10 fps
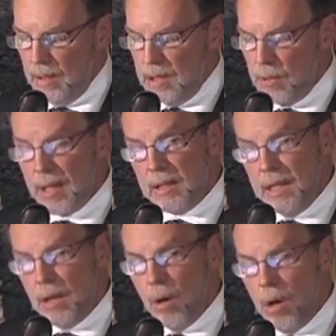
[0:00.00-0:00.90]

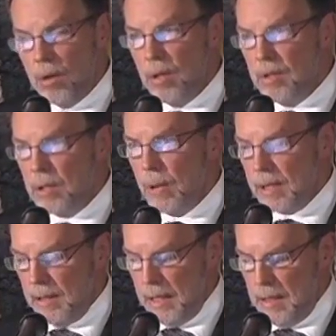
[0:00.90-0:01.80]
directly or
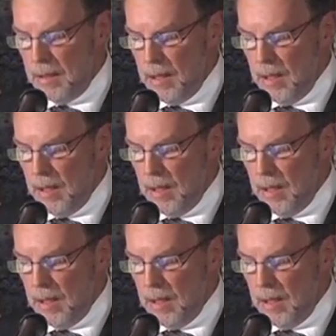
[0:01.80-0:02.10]
indirectly